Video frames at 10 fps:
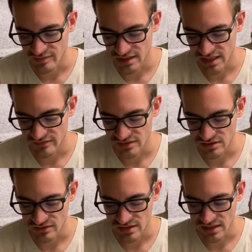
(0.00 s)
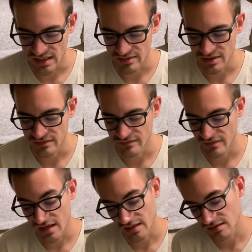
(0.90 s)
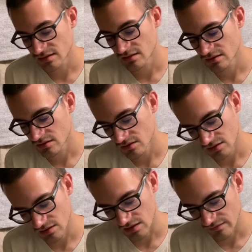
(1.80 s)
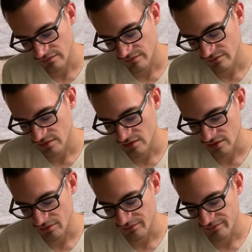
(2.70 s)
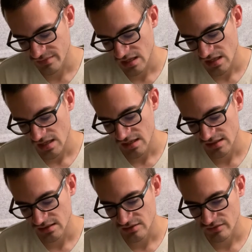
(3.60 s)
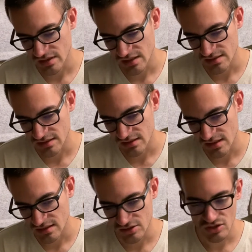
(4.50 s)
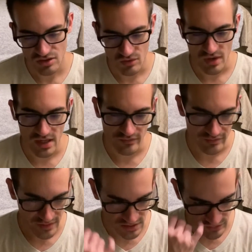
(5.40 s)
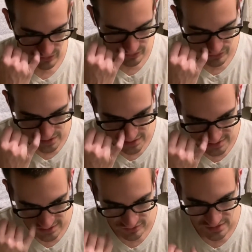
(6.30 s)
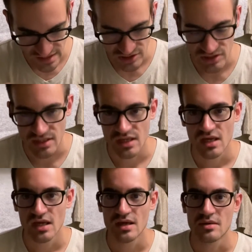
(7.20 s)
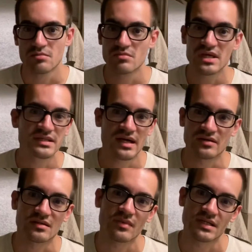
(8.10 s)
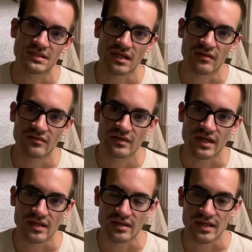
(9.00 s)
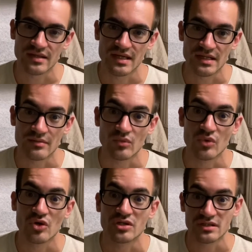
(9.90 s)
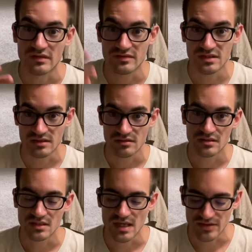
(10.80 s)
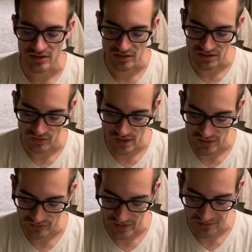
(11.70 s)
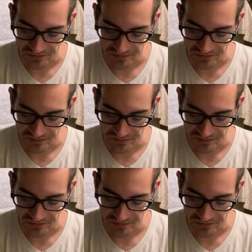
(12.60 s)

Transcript: But I have to know that I am, in fact, good enough. You know? And I didn't realize it. And it took a while for me to realize that it was actually me doubting myself, like that I'm good enough to get there as well, right?